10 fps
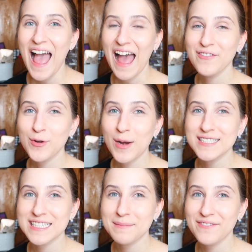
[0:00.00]
After
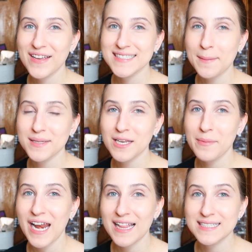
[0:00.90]
bronzing my face up a
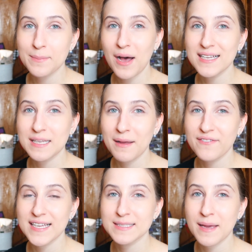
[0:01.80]
little bit, I like to pause on my
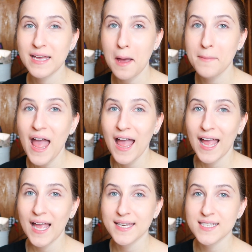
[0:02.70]
face makeup
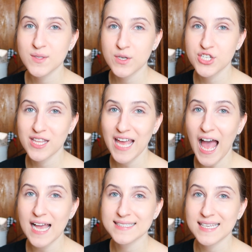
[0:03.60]
and switch to
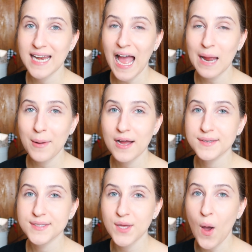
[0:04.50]
the eyes and
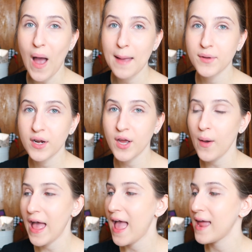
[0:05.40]
eyebrows. So I'm gonna
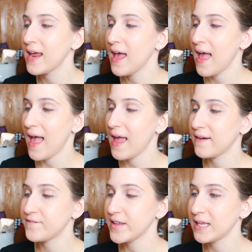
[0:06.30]
go ahead
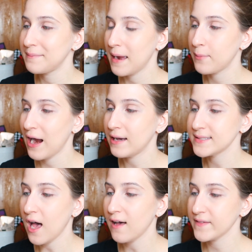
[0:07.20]
and fill in my
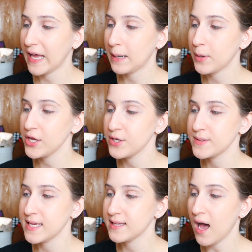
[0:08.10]
brows off camera
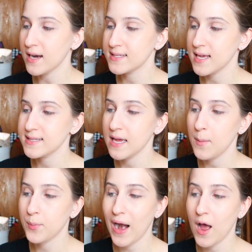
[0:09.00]
using the
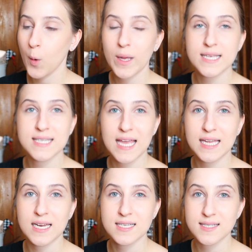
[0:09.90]
Anastasia Brow Wiz
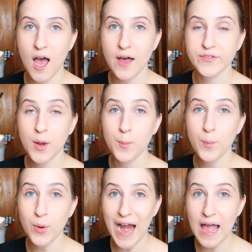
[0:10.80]
in Soft
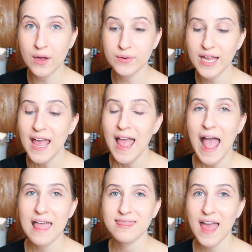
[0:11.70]
Brown,
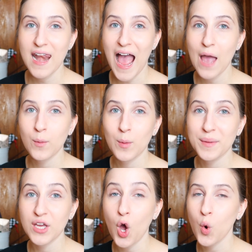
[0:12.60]
and then I will
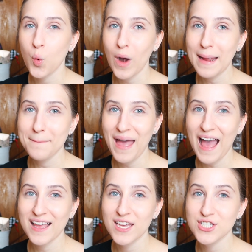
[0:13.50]
be right
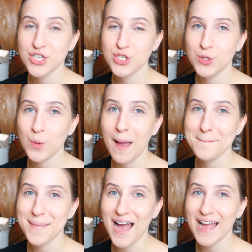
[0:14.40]
back to do
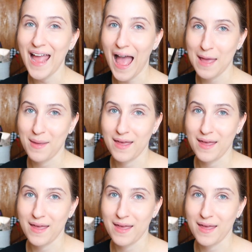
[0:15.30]
my eye